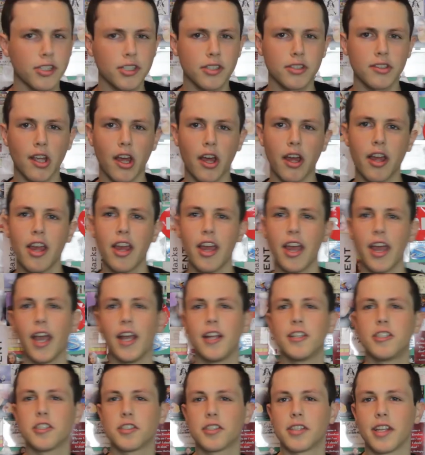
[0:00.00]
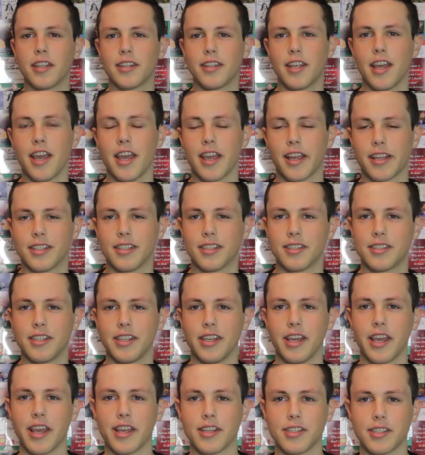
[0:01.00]
This is an interesting take to
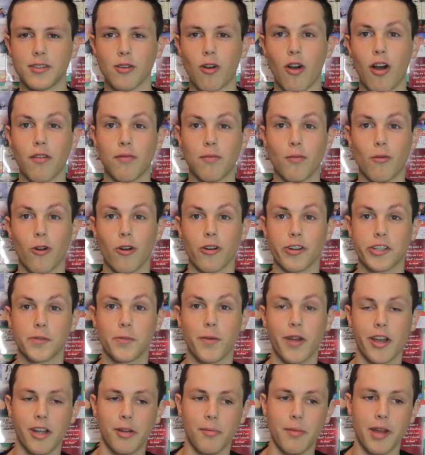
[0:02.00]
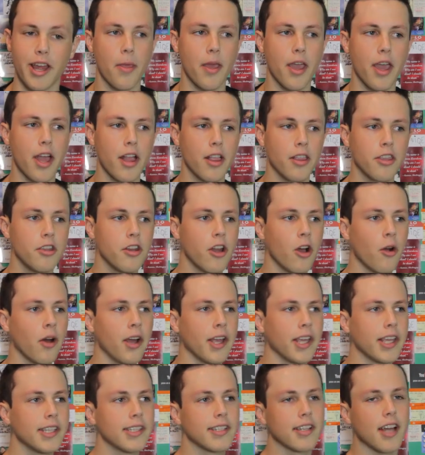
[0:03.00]
see a sophomore Spider-Man. And you know
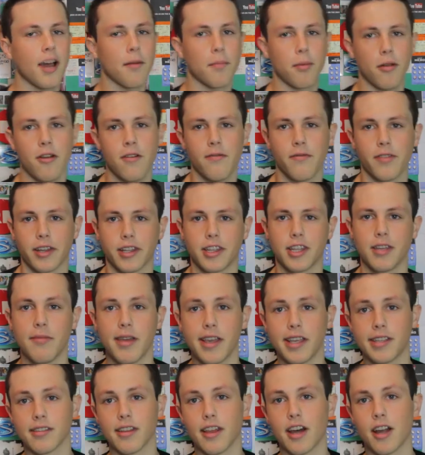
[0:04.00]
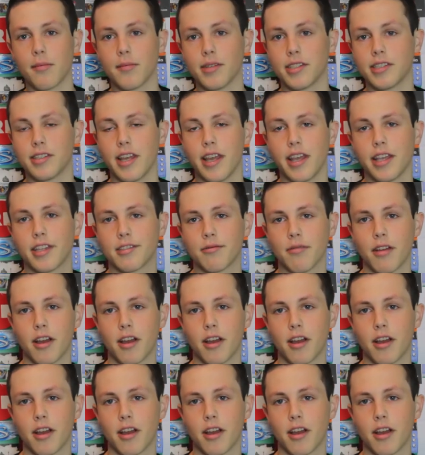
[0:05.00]
what? He's not perfect. He makes a lot of mistakes